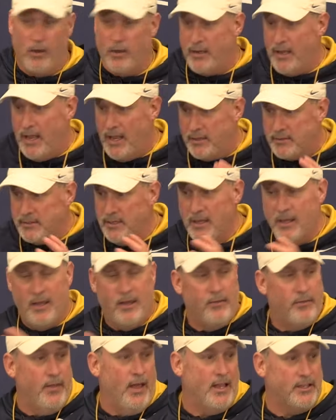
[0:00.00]
Look, guys,
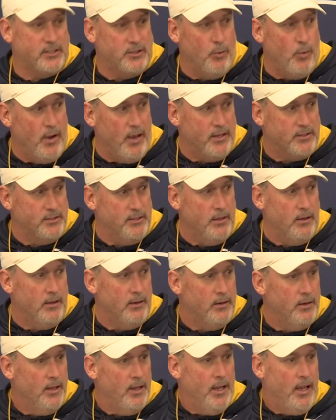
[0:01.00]
that's the way it's
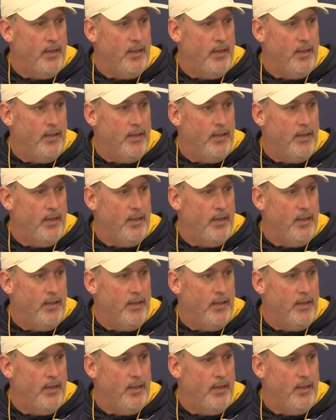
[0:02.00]
done.